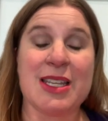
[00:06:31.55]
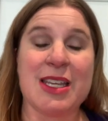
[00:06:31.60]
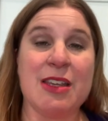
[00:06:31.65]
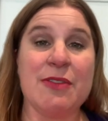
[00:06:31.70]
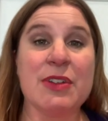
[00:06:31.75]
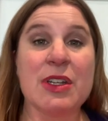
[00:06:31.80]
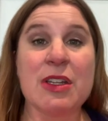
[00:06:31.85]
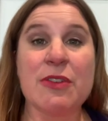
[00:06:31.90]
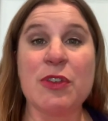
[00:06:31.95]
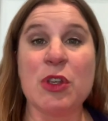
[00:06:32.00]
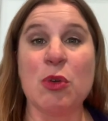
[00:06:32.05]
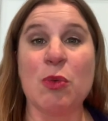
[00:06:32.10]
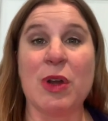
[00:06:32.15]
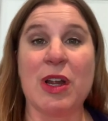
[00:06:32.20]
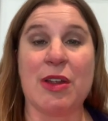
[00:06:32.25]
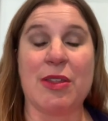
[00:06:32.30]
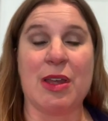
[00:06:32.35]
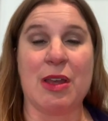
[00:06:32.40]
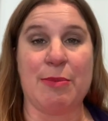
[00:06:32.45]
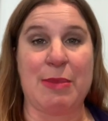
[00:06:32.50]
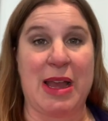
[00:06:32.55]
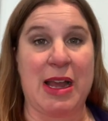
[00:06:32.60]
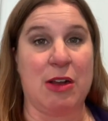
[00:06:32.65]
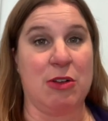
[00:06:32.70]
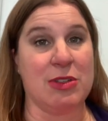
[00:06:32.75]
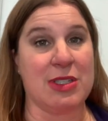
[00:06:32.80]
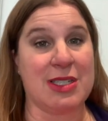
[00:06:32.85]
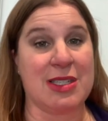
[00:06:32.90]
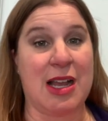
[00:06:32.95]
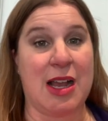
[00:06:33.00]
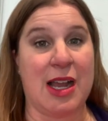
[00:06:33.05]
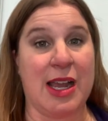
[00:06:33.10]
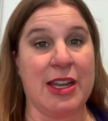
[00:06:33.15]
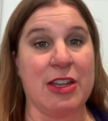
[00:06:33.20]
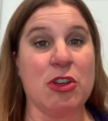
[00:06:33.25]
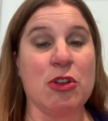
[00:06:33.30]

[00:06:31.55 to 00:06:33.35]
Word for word: even if you wear them outside,